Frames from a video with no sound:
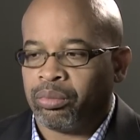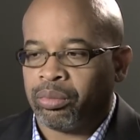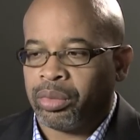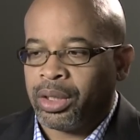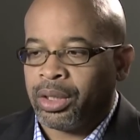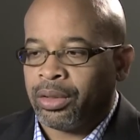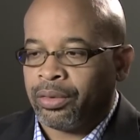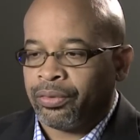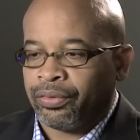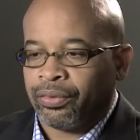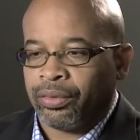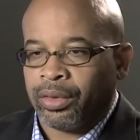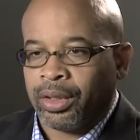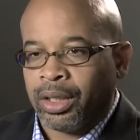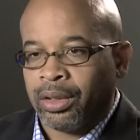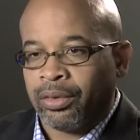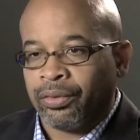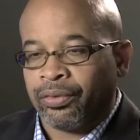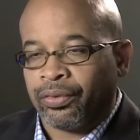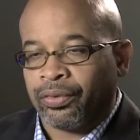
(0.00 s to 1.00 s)
here's
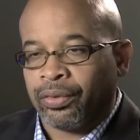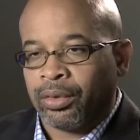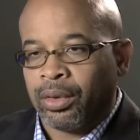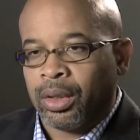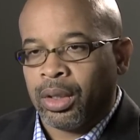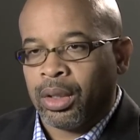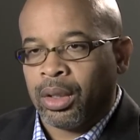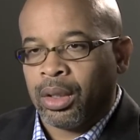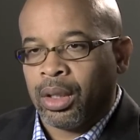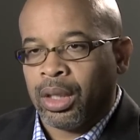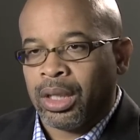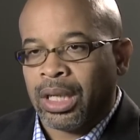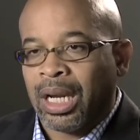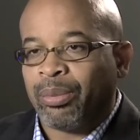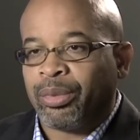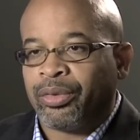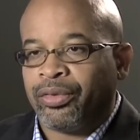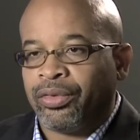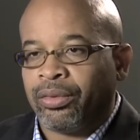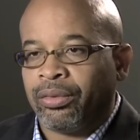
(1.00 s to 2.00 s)
here's an
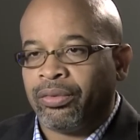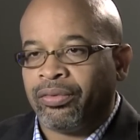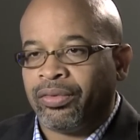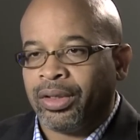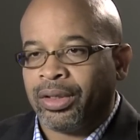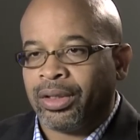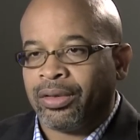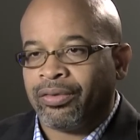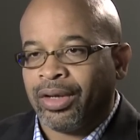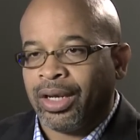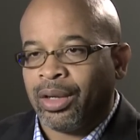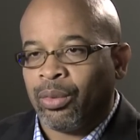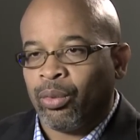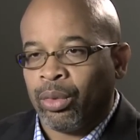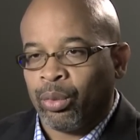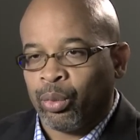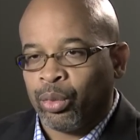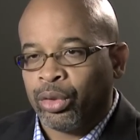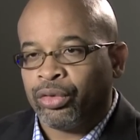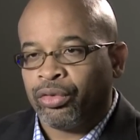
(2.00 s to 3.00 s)
opportunity to take
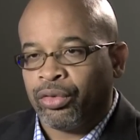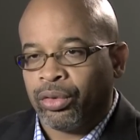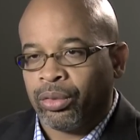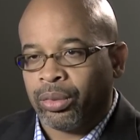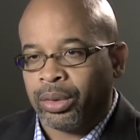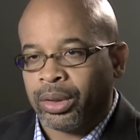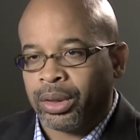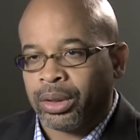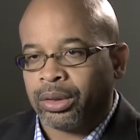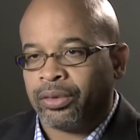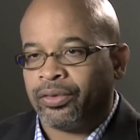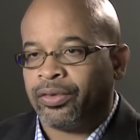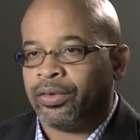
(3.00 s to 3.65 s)
what we're doing